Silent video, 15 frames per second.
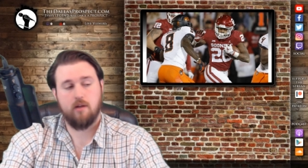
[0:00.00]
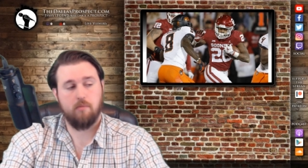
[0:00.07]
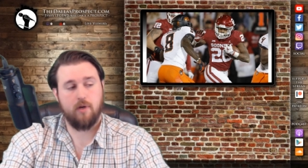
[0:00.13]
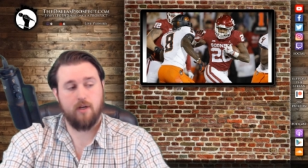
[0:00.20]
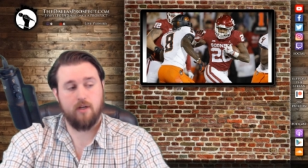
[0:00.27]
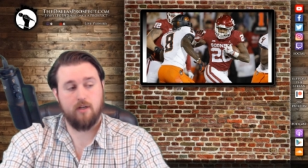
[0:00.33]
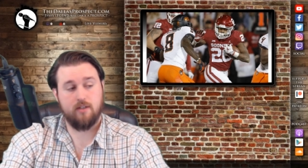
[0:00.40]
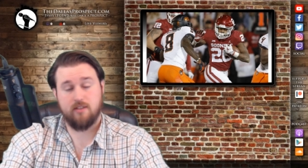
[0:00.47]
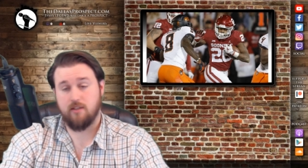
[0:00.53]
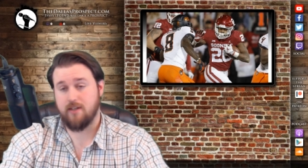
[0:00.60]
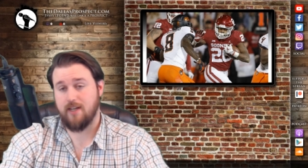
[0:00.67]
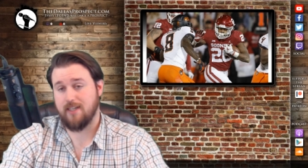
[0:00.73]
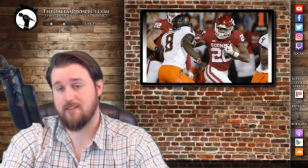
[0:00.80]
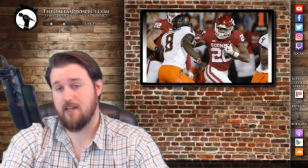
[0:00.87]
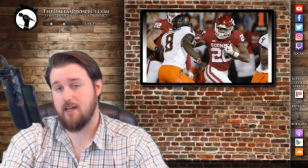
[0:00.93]
But until
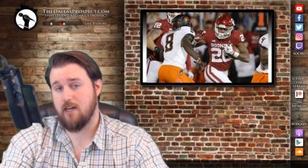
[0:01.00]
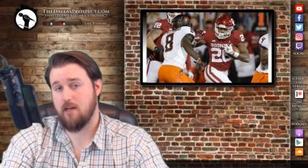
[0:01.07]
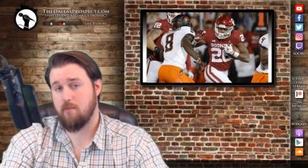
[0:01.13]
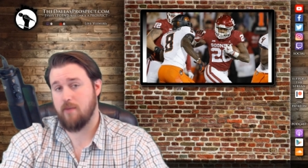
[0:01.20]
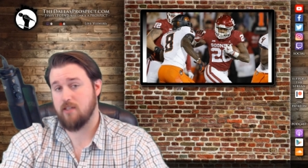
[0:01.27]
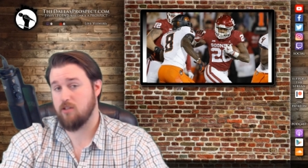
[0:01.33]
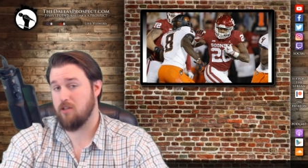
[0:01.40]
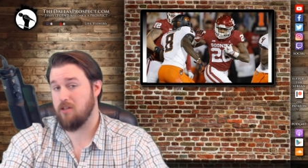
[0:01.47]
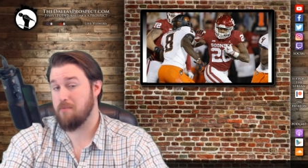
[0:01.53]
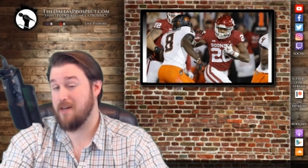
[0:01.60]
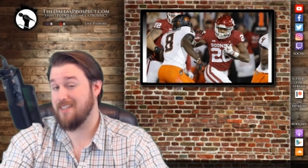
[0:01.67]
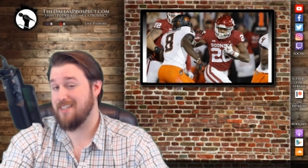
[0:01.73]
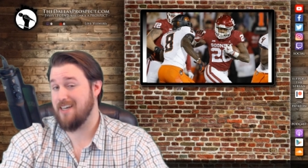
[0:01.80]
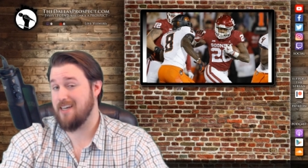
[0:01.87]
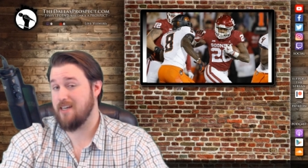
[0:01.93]
next time, that's all
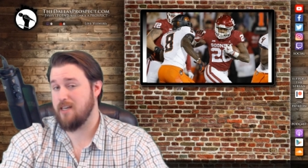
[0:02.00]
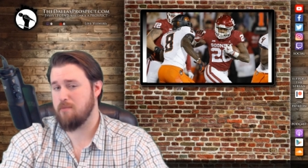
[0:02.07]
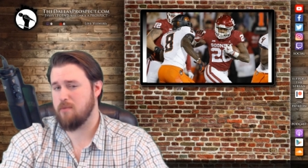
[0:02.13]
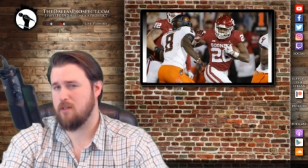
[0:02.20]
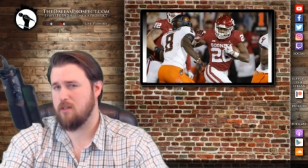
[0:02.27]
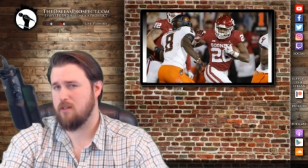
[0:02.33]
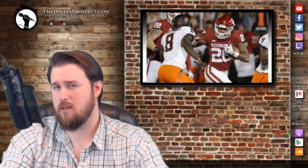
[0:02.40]
my time.